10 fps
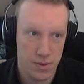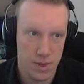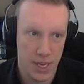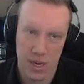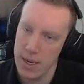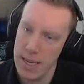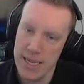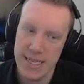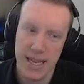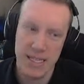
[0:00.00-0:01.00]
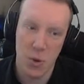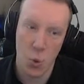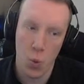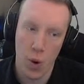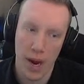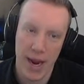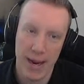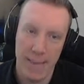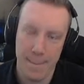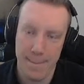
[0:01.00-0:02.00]
It at least has
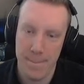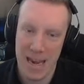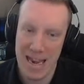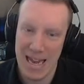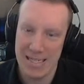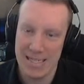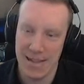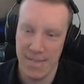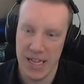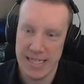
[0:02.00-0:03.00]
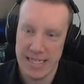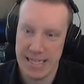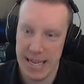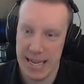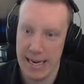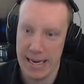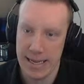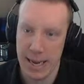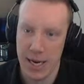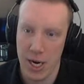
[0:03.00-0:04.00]
way less defense than
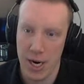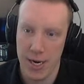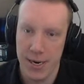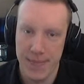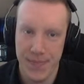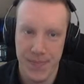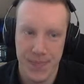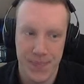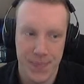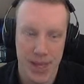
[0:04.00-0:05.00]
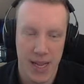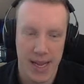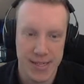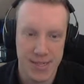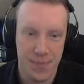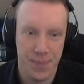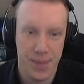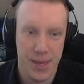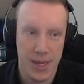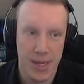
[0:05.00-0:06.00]
Gengar has.
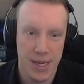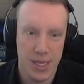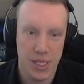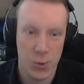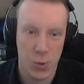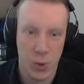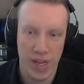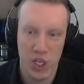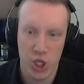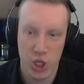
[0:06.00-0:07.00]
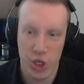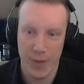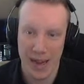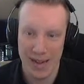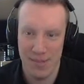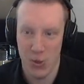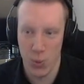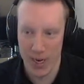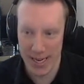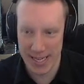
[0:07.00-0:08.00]
So we should be able to
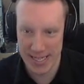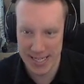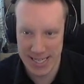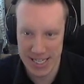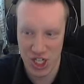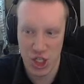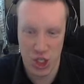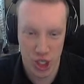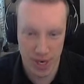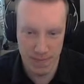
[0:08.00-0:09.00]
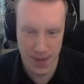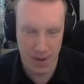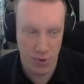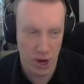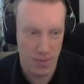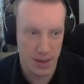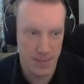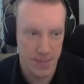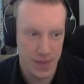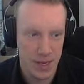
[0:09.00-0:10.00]
win this. This shouldn't be a problem.
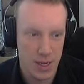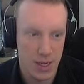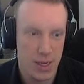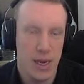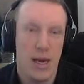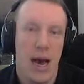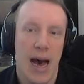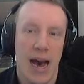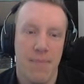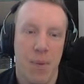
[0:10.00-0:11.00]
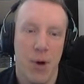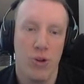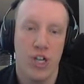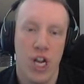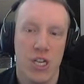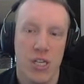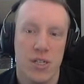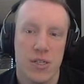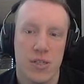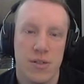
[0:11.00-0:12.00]
A Hyper Potion?
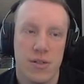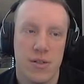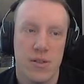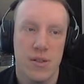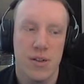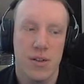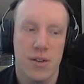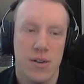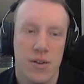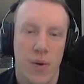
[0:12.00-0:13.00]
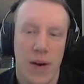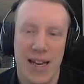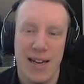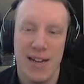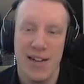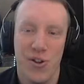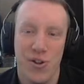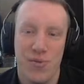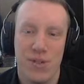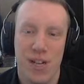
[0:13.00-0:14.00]
Why didn't you
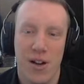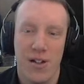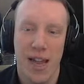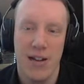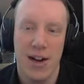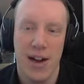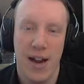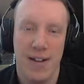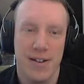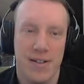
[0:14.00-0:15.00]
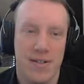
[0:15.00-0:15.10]
use it on Gengar then?